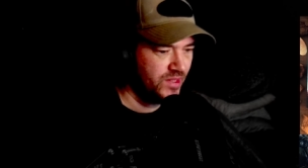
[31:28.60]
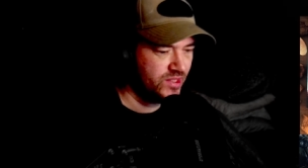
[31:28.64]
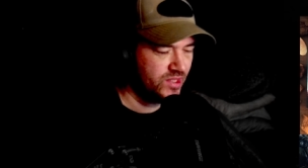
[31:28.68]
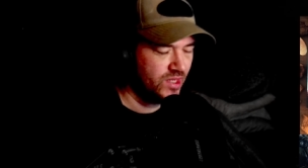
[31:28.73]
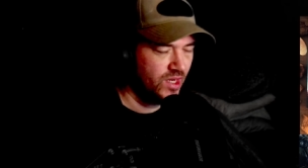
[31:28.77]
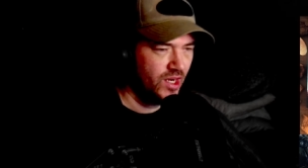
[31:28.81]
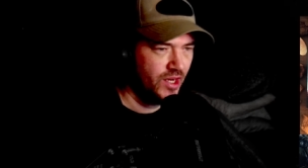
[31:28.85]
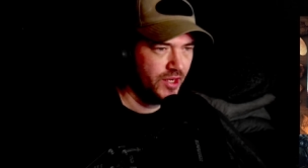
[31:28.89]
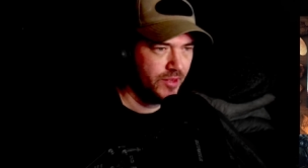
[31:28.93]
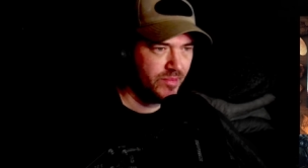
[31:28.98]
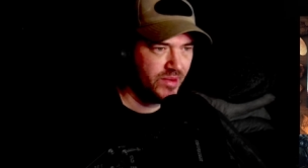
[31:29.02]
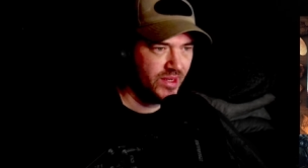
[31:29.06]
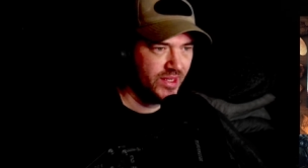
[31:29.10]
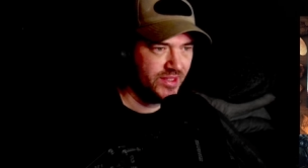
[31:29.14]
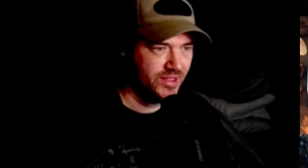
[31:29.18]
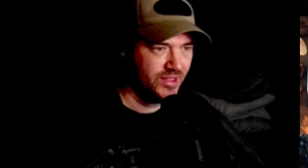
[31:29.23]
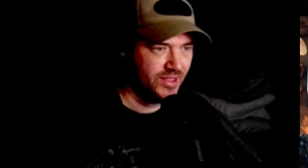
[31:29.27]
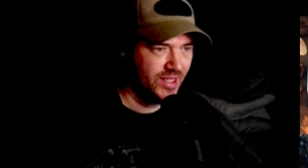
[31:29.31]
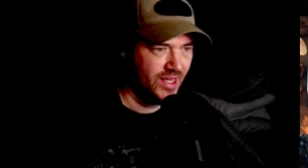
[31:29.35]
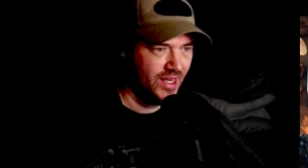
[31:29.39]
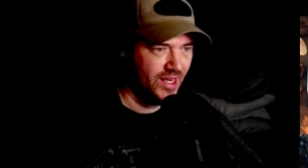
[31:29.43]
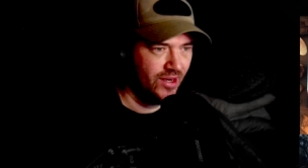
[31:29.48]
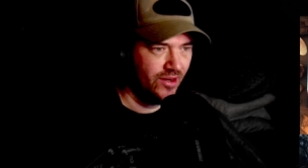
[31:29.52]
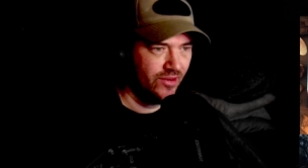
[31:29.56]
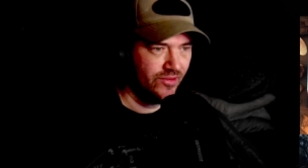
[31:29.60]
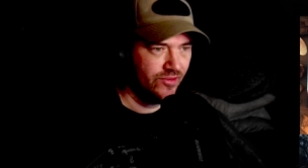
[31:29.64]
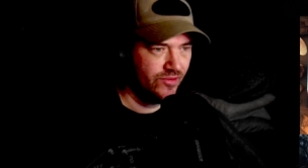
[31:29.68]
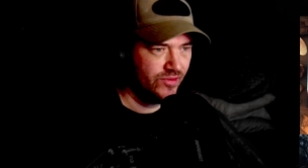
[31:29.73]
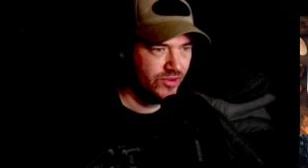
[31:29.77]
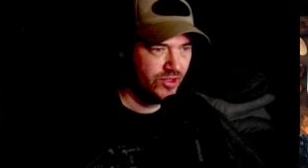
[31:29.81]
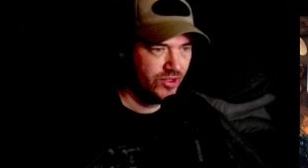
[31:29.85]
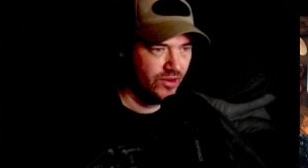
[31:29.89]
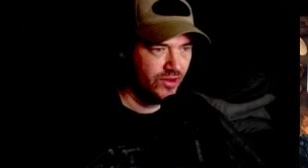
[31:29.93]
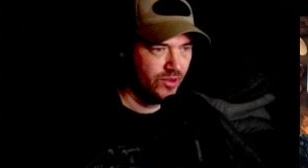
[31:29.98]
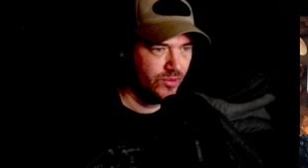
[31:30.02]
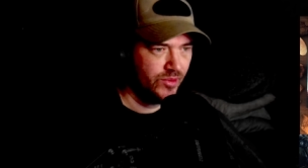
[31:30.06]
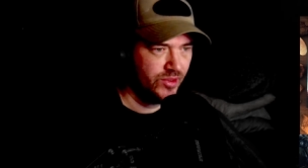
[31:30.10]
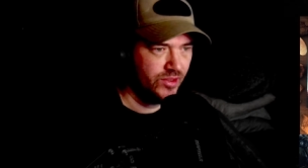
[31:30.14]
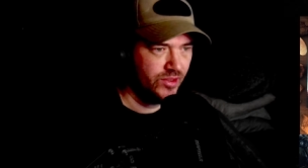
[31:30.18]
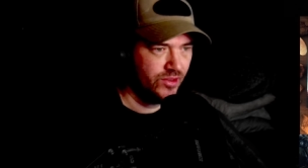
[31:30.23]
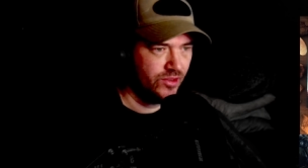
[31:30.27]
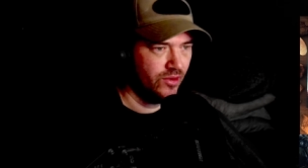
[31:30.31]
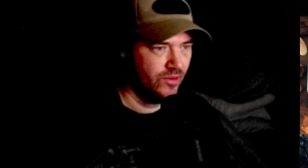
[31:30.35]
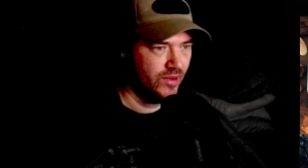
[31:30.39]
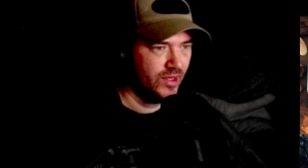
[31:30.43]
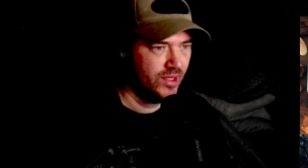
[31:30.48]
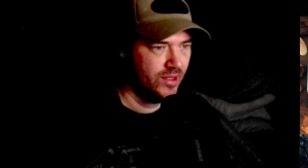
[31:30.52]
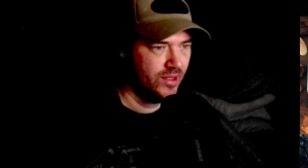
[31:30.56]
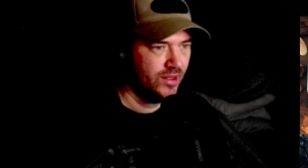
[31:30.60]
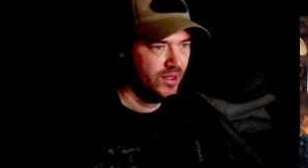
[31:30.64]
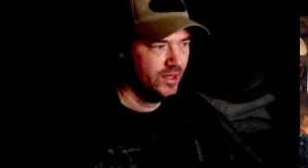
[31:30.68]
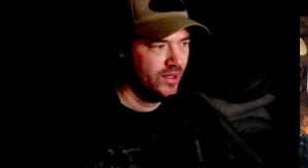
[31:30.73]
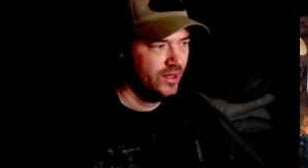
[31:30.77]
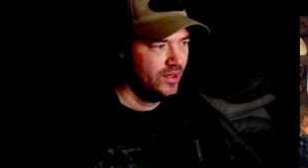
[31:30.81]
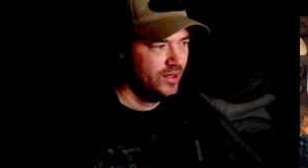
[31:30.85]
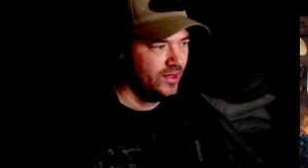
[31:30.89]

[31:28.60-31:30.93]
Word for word: that's a harder place to get out of if you don't know what you're doing.